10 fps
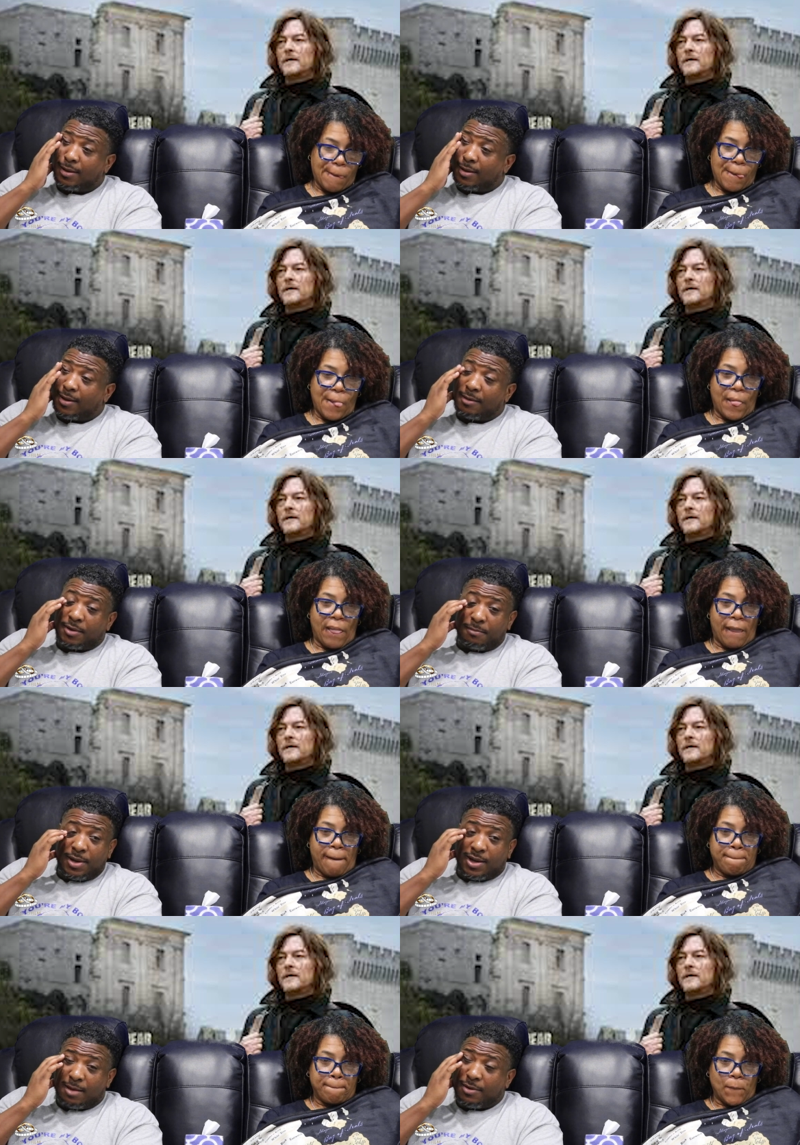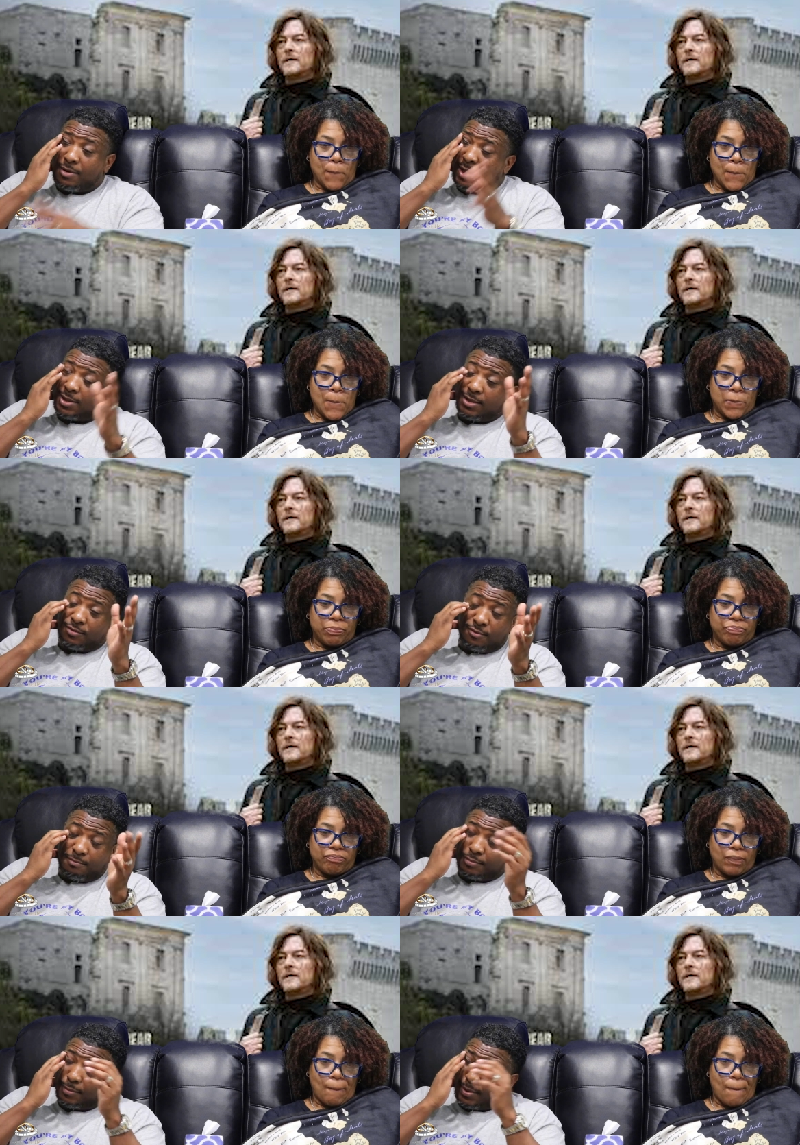Speaker 1: Um, uh, they meet, come across a
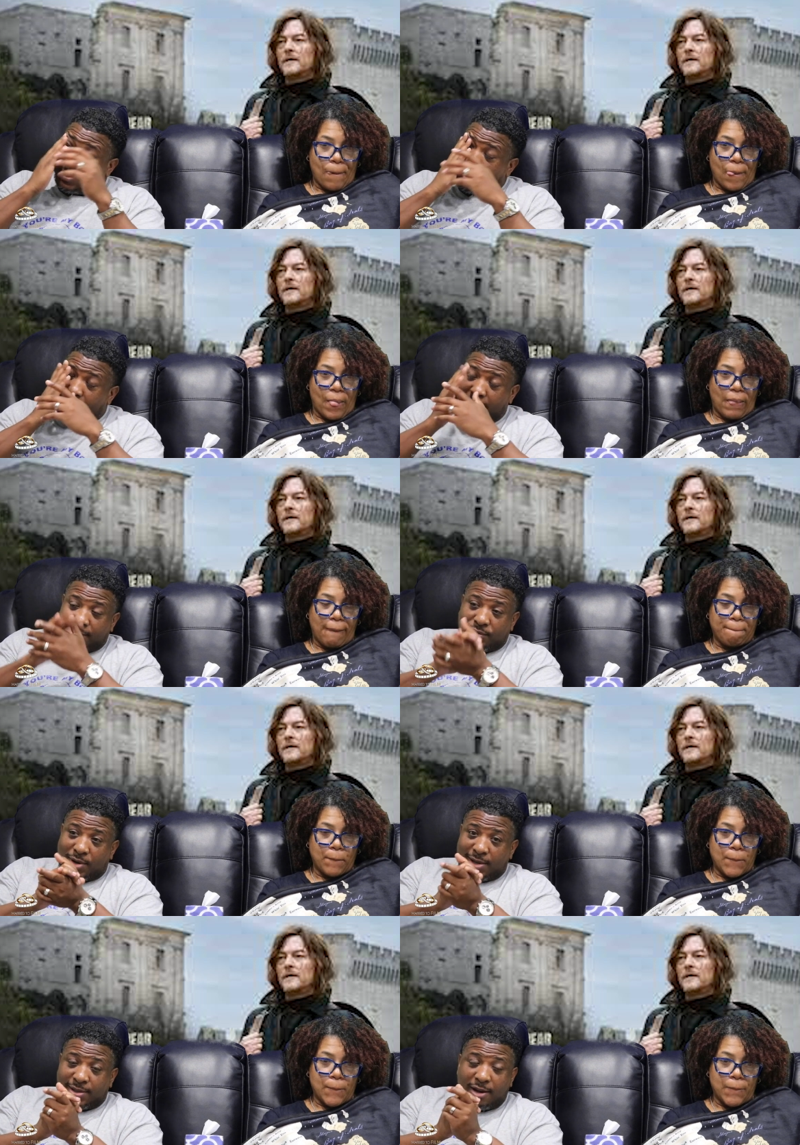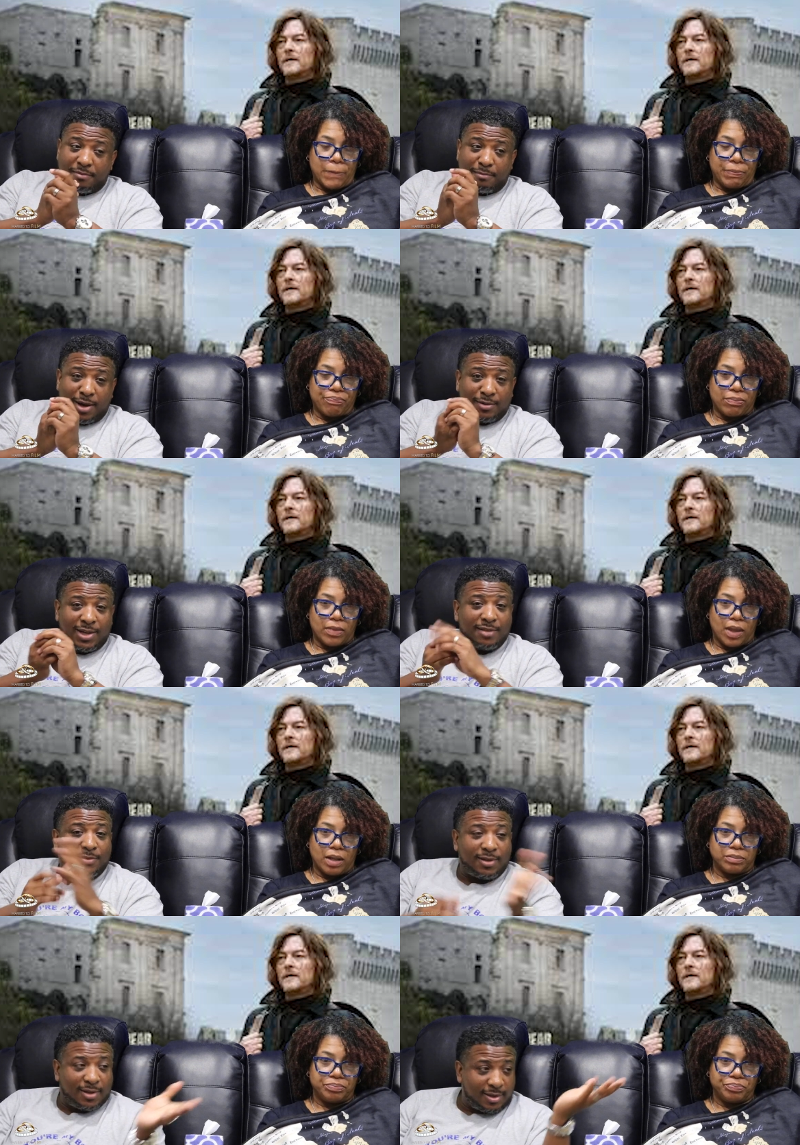group uh, that tries to help him out, takes
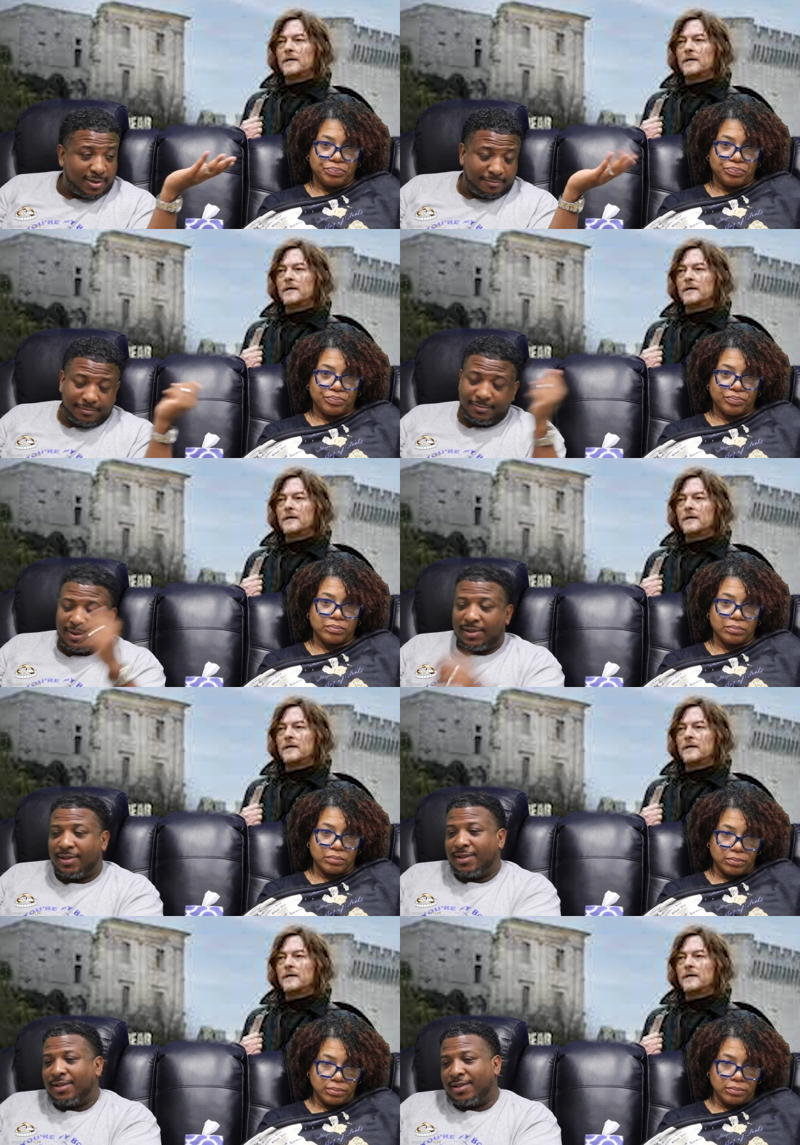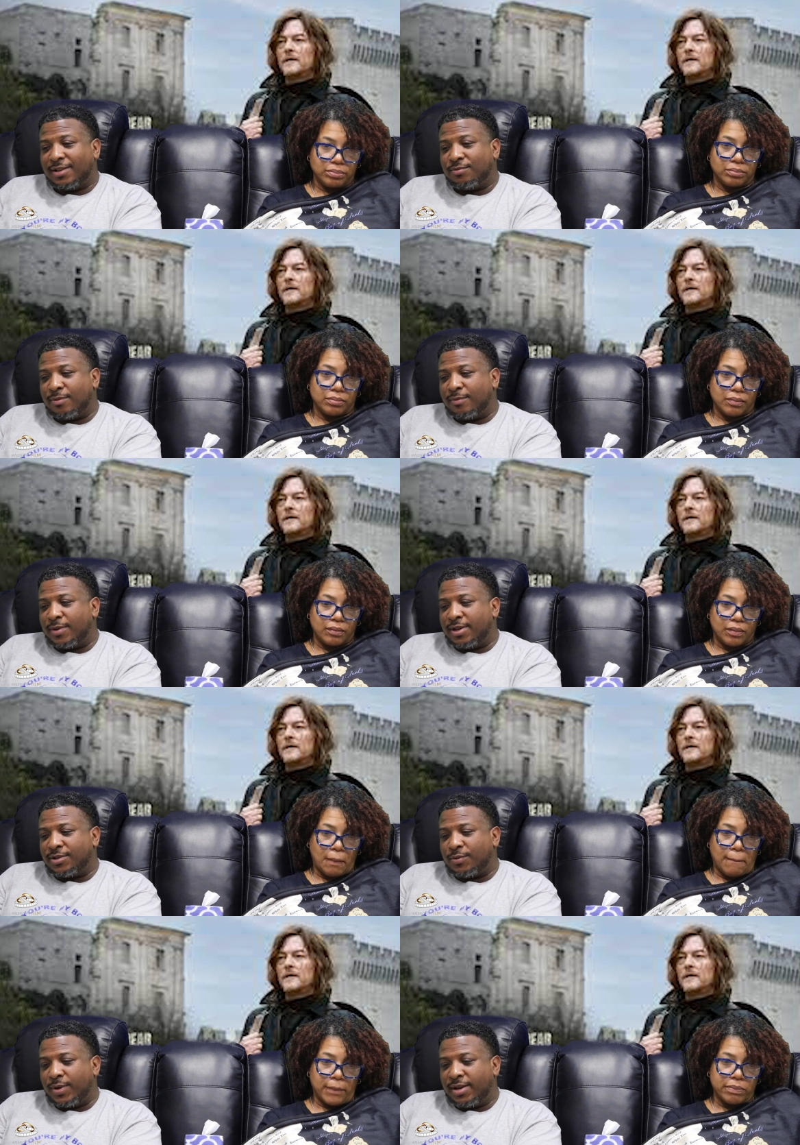him to the club. That's where we run
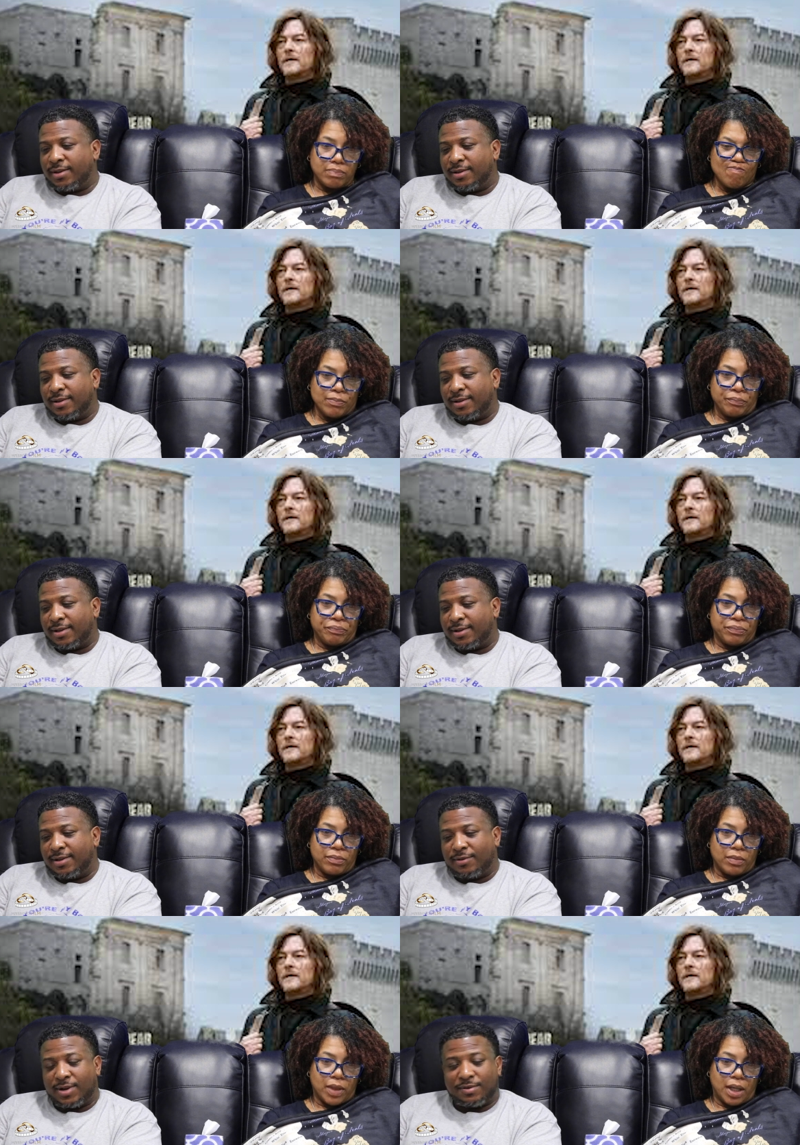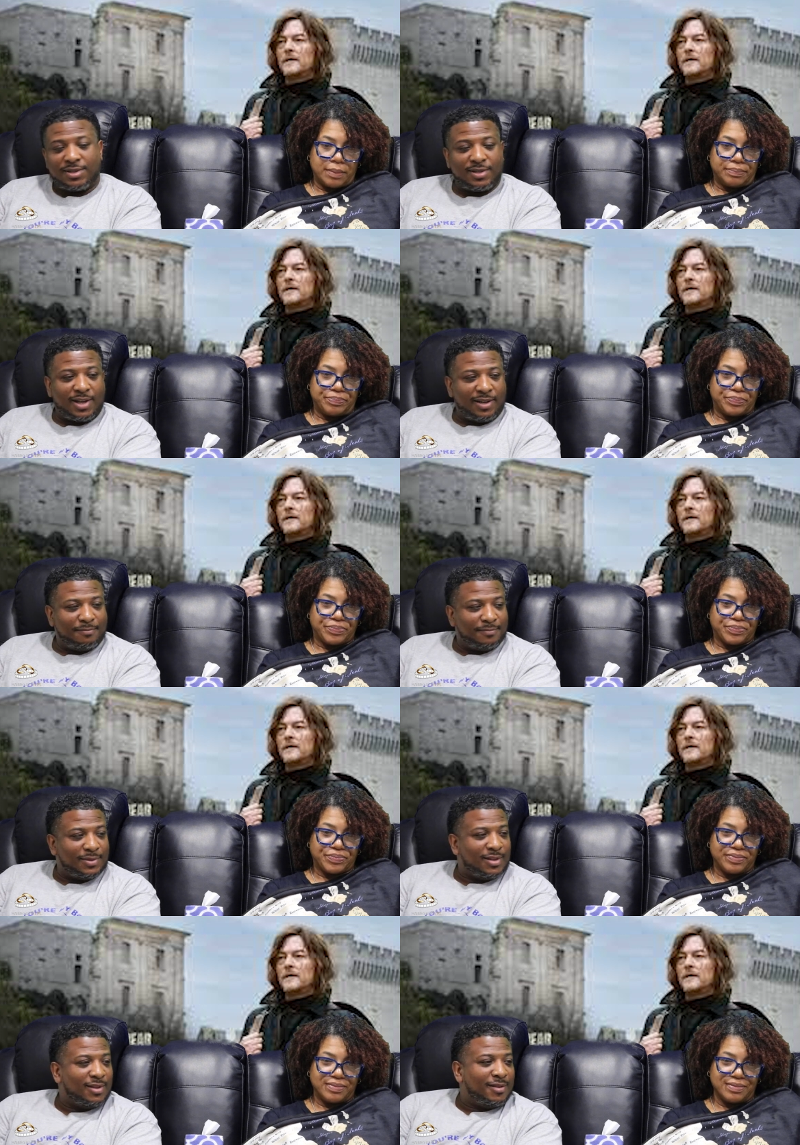into Quinn. Uh, didn't know that was his name.
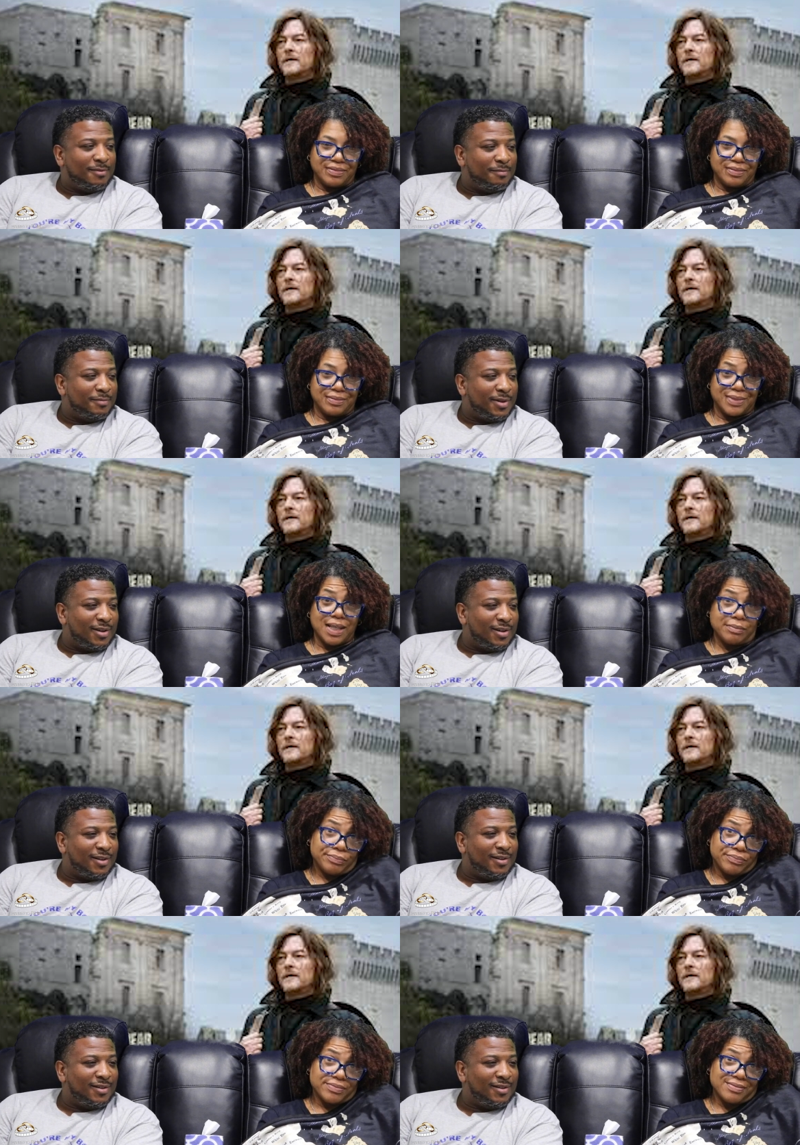Uh,